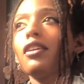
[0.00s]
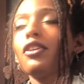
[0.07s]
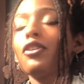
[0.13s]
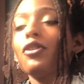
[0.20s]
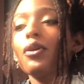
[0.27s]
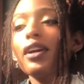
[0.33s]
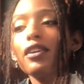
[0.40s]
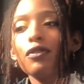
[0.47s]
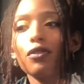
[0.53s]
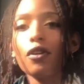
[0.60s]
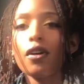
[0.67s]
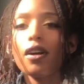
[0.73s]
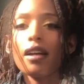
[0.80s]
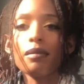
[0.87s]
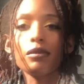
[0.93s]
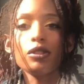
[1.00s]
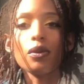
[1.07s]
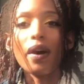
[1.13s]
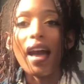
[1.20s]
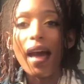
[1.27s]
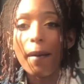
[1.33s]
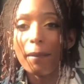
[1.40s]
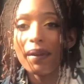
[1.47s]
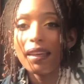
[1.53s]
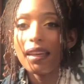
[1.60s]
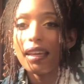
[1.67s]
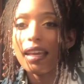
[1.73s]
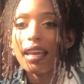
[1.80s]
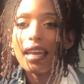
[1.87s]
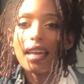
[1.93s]
grateful. I'm so
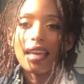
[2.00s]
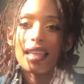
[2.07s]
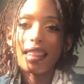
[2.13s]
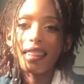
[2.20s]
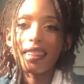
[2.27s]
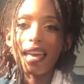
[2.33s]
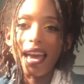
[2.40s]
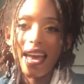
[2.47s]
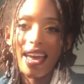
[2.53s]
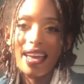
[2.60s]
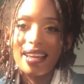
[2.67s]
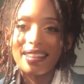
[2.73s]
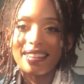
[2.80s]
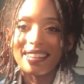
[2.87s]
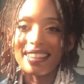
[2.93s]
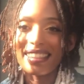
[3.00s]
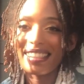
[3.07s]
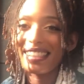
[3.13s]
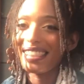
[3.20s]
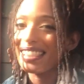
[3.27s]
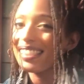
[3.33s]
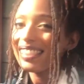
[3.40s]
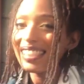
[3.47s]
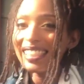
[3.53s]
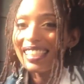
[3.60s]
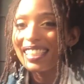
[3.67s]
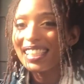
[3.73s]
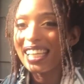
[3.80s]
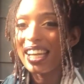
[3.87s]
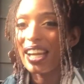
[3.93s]
happy that this season
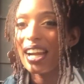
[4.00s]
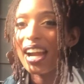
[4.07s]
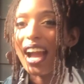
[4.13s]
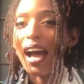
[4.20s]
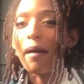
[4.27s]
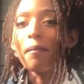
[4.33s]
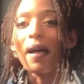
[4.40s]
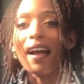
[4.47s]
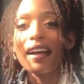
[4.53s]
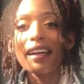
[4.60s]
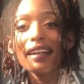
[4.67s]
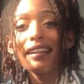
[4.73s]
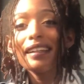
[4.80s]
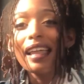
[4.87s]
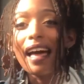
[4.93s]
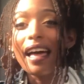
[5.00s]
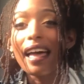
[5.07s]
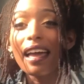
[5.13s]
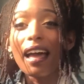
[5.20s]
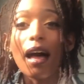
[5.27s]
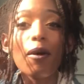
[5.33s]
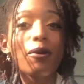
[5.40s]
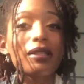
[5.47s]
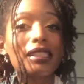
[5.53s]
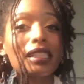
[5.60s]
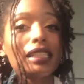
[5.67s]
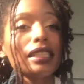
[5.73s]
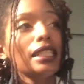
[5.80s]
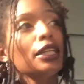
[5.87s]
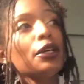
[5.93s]
is here. I'm not gonna lie, I was
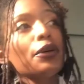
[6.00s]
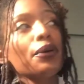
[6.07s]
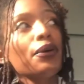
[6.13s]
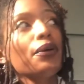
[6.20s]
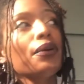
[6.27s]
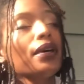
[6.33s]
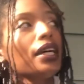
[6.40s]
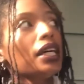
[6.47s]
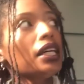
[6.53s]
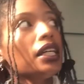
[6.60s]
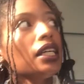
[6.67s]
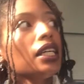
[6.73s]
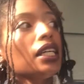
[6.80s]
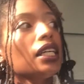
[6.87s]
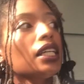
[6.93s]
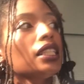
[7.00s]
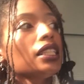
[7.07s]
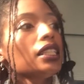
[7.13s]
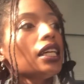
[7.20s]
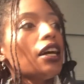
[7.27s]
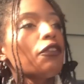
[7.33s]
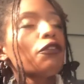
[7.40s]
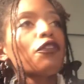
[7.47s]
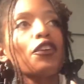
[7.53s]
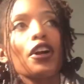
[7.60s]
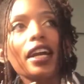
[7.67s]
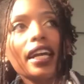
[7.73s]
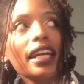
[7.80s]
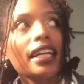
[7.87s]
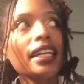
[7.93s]
a little
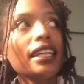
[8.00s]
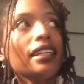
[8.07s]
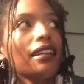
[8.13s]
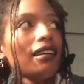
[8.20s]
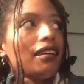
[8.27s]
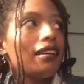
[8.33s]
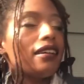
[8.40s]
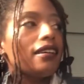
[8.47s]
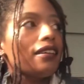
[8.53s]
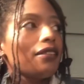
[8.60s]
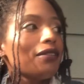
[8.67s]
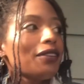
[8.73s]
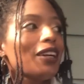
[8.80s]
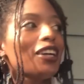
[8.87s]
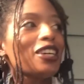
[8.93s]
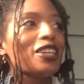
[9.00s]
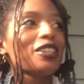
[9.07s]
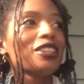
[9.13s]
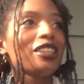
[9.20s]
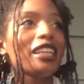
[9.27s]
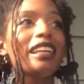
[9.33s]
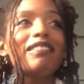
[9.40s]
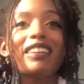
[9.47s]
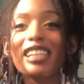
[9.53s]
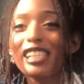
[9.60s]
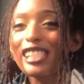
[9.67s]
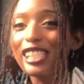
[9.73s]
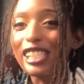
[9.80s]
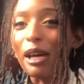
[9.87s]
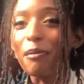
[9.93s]
afraid of leaving
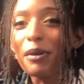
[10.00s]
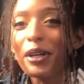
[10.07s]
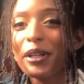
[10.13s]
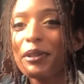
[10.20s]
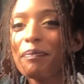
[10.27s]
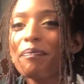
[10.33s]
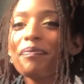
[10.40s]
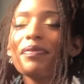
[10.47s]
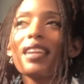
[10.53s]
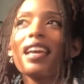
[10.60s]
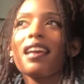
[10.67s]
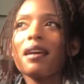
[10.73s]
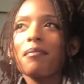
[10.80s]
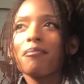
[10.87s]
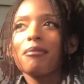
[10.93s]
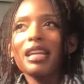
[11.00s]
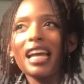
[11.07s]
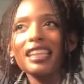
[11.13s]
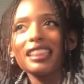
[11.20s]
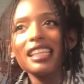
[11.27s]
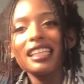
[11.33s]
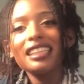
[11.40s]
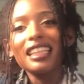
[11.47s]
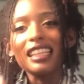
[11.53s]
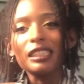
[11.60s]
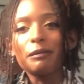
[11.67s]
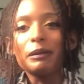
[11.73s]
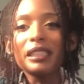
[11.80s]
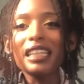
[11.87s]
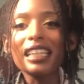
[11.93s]
summer, but I think
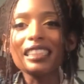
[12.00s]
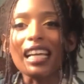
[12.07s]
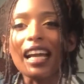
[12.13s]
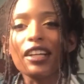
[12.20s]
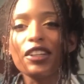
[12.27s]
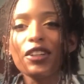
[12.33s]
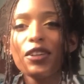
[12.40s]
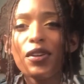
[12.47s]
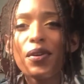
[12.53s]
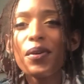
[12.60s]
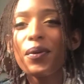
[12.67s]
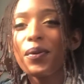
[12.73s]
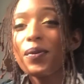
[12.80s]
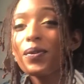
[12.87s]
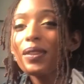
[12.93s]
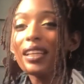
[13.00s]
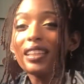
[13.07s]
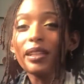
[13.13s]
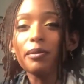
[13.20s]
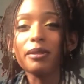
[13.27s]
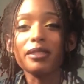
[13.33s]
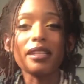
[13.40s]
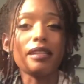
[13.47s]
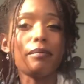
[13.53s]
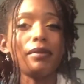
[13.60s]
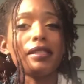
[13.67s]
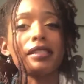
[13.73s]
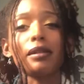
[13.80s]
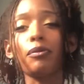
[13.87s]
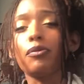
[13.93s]
that's because I knew that there was going to
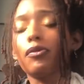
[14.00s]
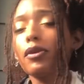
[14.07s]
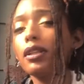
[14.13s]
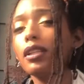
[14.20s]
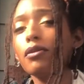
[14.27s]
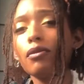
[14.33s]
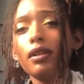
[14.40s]
be some really